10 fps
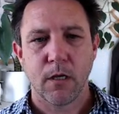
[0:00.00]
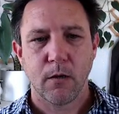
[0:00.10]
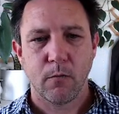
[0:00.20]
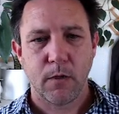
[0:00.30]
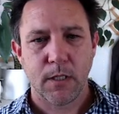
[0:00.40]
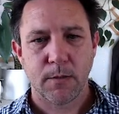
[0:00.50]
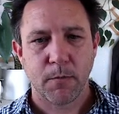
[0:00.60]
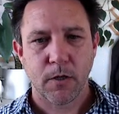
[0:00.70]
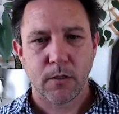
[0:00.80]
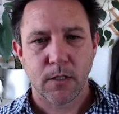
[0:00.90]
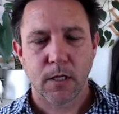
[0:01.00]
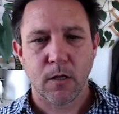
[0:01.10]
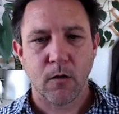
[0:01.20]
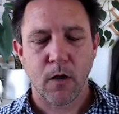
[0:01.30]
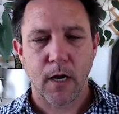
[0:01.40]
We spoke to the
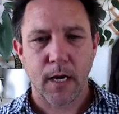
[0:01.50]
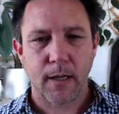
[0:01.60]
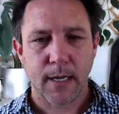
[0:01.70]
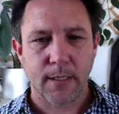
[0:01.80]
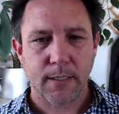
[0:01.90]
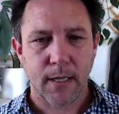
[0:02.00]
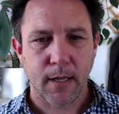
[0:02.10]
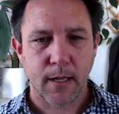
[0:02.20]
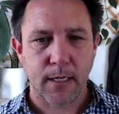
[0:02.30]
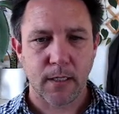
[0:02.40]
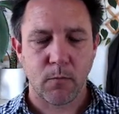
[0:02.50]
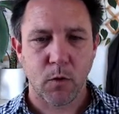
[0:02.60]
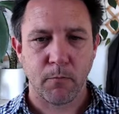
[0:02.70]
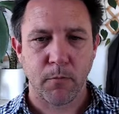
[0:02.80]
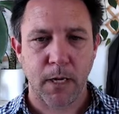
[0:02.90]
client and they said that they did
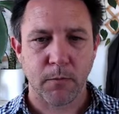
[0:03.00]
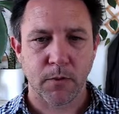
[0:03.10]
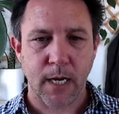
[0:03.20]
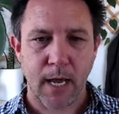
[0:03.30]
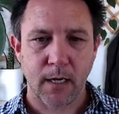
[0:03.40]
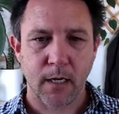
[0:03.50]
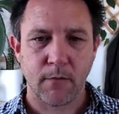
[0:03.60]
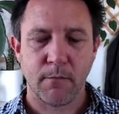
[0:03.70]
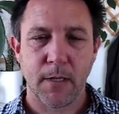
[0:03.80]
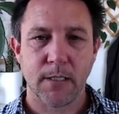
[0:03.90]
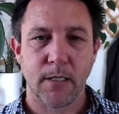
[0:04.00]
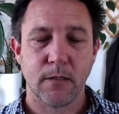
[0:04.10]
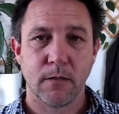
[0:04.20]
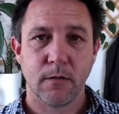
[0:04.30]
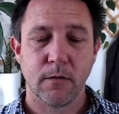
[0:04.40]
want people to add a gift
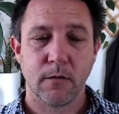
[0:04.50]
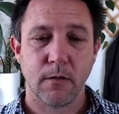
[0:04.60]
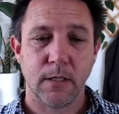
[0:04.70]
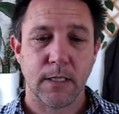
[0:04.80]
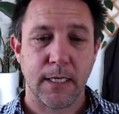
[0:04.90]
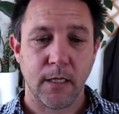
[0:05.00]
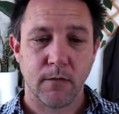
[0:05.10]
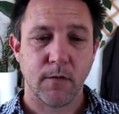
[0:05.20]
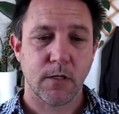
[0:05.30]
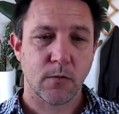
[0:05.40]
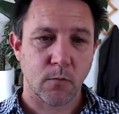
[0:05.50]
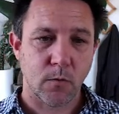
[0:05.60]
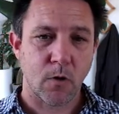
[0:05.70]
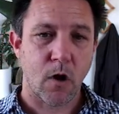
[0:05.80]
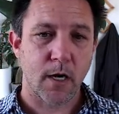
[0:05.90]
message to
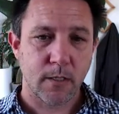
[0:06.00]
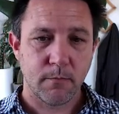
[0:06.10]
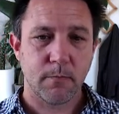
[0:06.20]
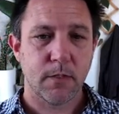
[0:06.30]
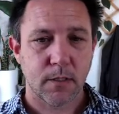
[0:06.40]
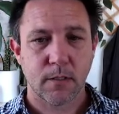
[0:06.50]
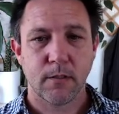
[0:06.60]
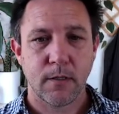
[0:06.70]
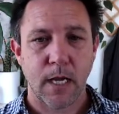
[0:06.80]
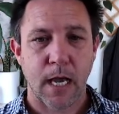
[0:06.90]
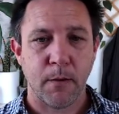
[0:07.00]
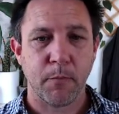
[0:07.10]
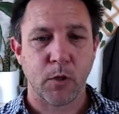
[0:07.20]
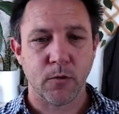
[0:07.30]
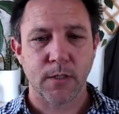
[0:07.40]
individual items,
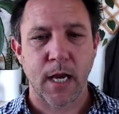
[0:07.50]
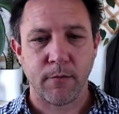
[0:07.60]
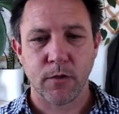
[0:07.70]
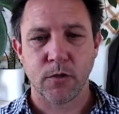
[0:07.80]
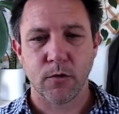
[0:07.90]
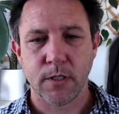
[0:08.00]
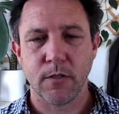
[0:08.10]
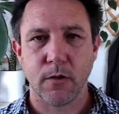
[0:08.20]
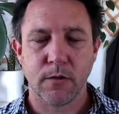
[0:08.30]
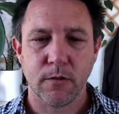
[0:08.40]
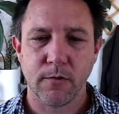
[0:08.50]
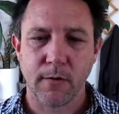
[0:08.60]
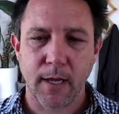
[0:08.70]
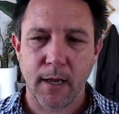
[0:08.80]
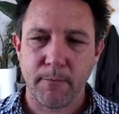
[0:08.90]
but also have the choice not to do
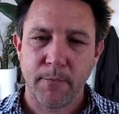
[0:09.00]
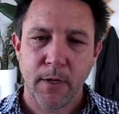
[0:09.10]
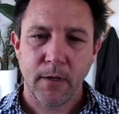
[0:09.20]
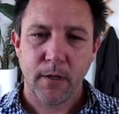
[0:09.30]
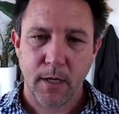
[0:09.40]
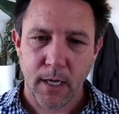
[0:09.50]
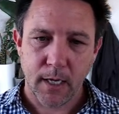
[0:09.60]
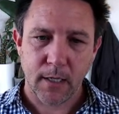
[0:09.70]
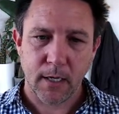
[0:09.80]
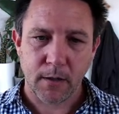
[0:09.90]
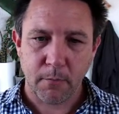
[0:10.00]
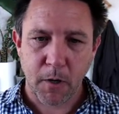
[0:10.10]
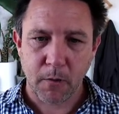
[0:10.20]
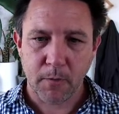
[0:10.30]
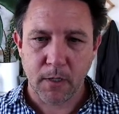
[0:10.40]
that. And at the
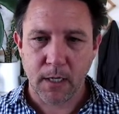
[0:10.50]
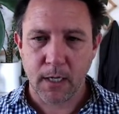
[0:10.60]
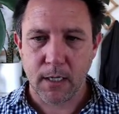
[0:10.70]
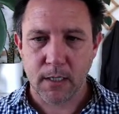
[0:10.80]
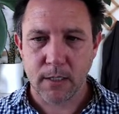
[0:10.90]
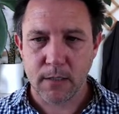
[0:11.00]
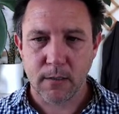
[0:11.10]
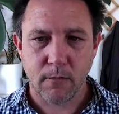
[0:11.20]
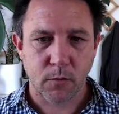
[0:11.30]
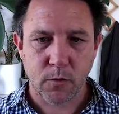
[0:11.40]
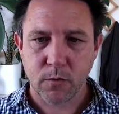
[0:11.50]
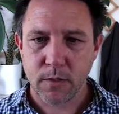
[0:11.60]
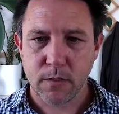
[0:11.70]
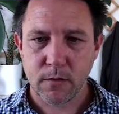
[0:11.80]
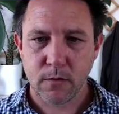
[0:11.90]
moment, there's no real
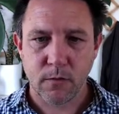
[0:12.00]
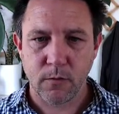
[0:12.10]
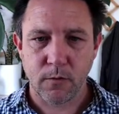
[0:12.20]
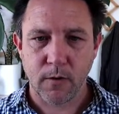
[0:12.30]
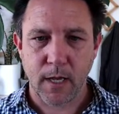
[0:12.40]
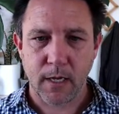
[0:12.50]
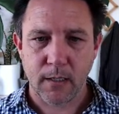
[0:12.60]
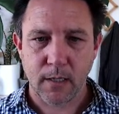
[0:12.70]
choice to do that.